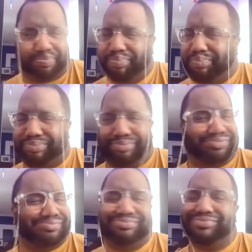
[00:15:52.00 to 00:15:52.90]
happen.
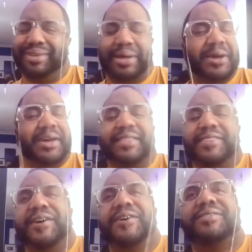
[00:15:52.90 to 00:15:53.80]

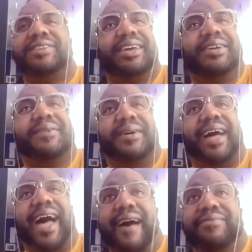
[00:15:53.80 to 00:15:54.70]
There's like
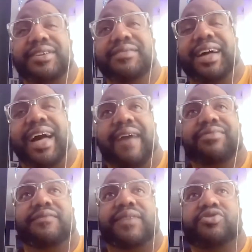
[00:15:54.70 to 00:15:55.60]
I have
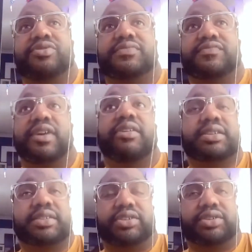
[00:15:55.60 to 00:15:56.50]
to find you
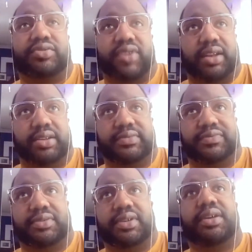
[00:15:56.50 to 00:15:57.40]
very sexually
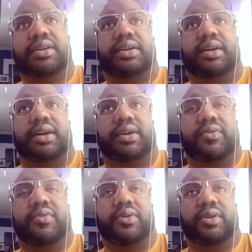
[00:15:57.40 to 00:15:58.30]
attractive,
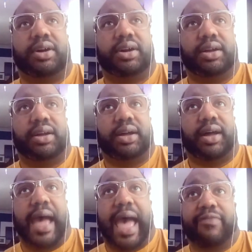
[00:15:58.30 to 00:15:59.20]
or
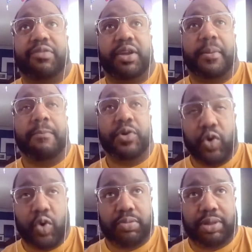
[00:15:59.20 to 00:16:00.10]
I have to be in a
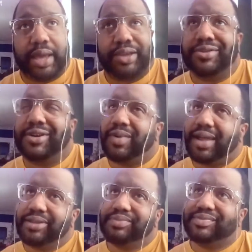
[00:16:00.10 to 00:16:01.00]
mood like, you know
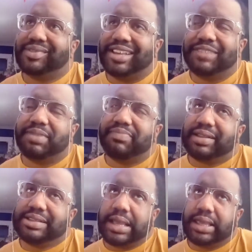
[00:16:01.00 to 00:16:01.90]
what? It's been
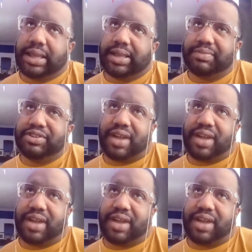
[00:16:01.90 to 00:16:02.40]
about 10 years. Let me